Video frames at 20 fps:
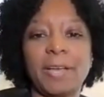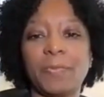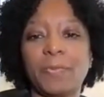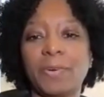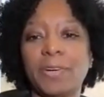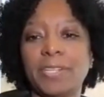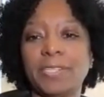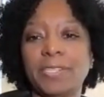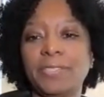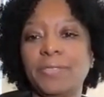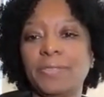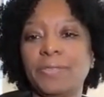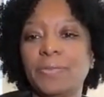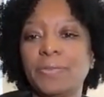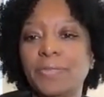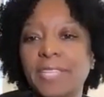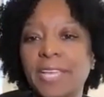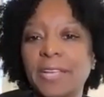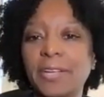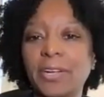I want
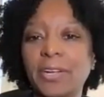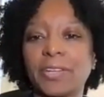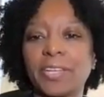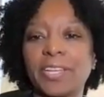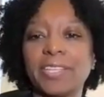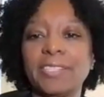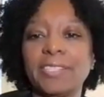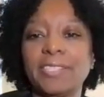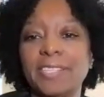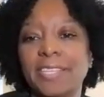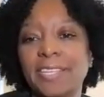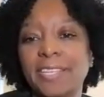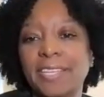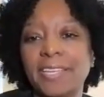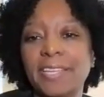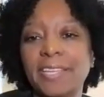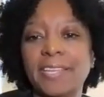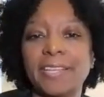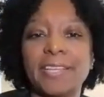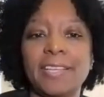to thank our guests
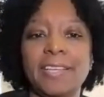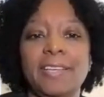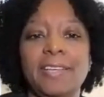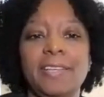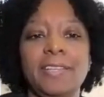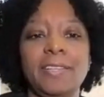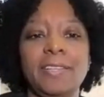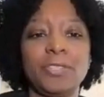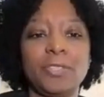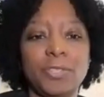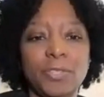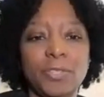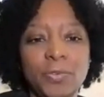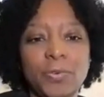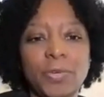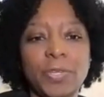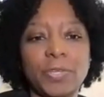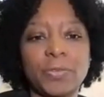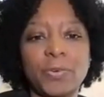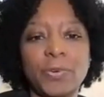again,
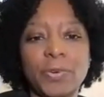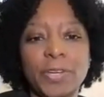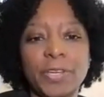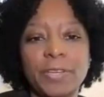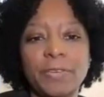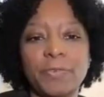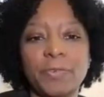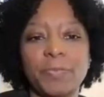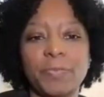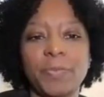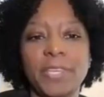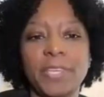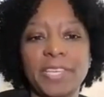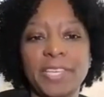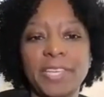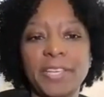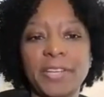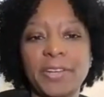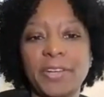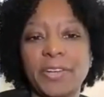Sue and Lauren, for
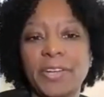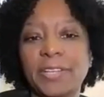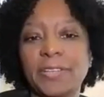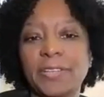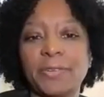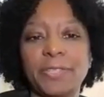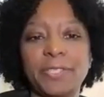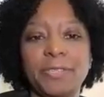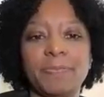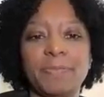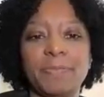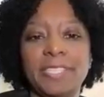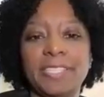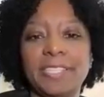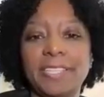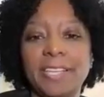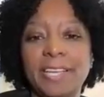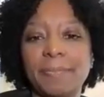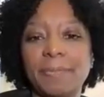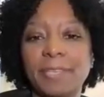being here. I know it's a
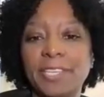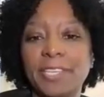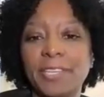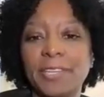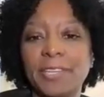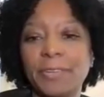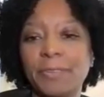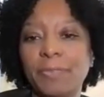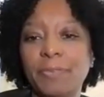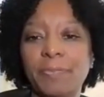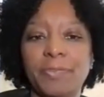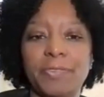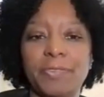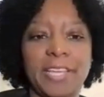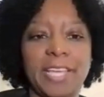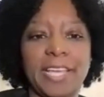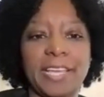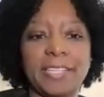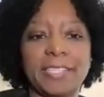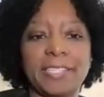busy time of year for people
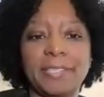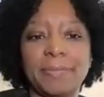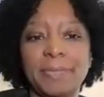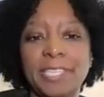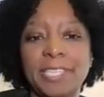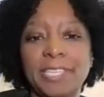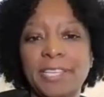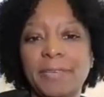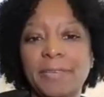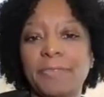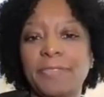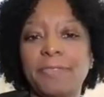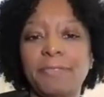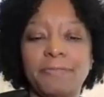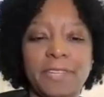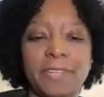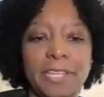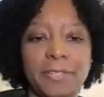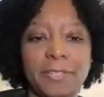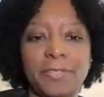in academia with
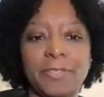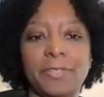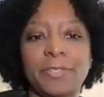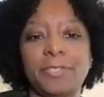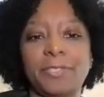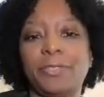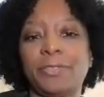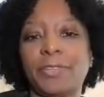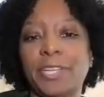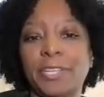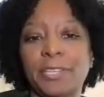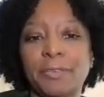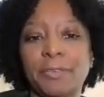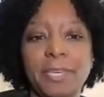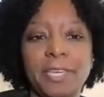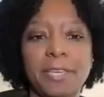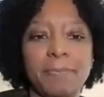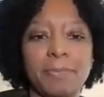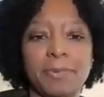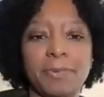finals, grading
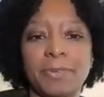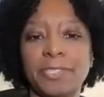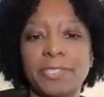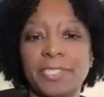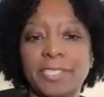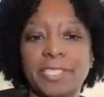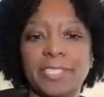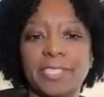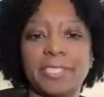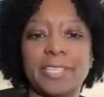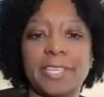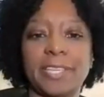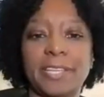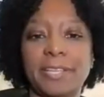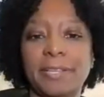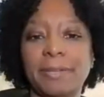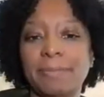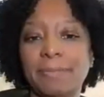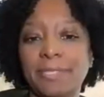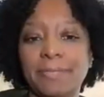papers, and
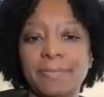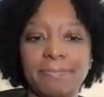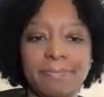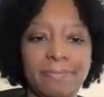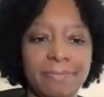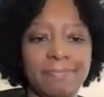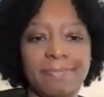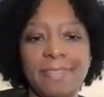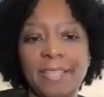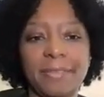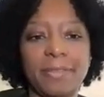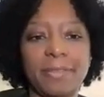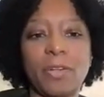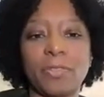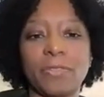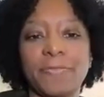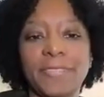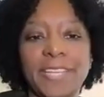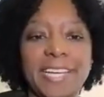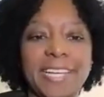exams, and
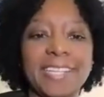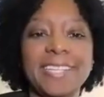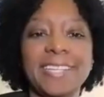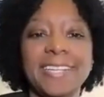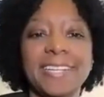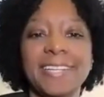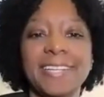all of that.